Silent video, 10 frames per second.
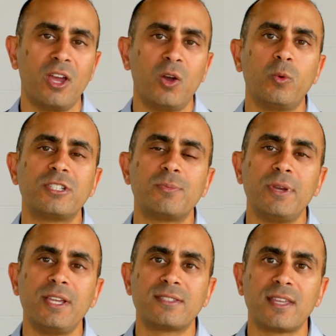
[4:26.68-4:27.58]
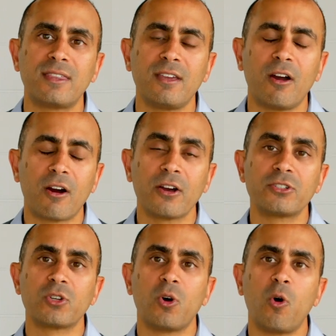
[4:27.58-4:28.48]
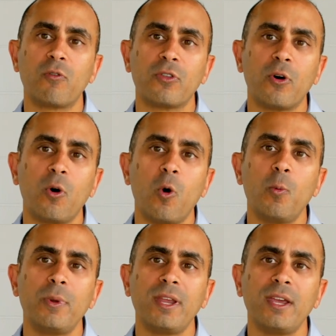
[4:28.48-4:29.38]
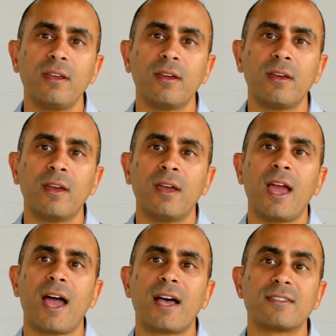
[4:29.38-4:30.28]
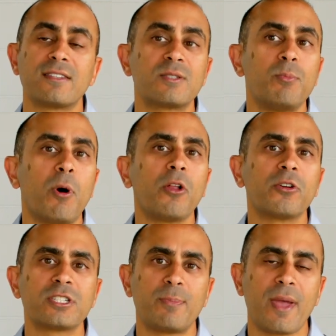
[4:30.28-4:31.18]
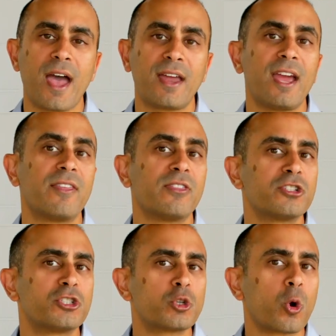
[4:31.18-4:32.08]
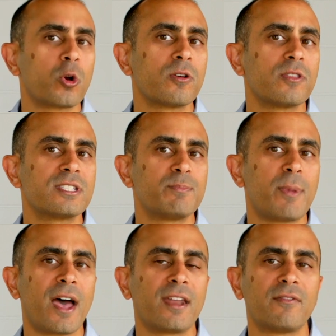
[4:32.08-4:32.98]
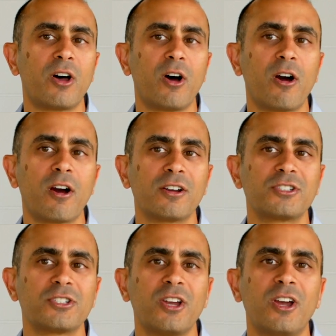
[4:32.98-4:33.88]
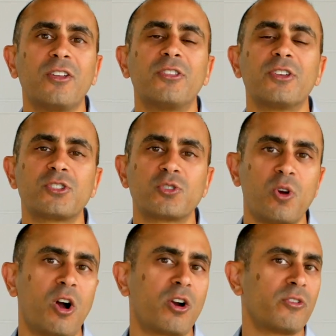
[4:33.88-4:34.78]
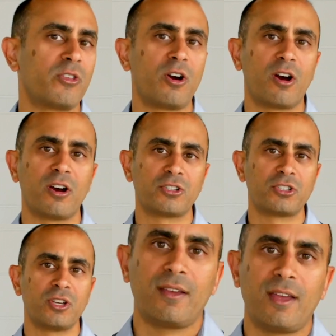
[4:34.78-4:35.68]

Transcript: which means that the arch over the opening has a smaller span, and the shorter the span of the arch, the stronger the arch.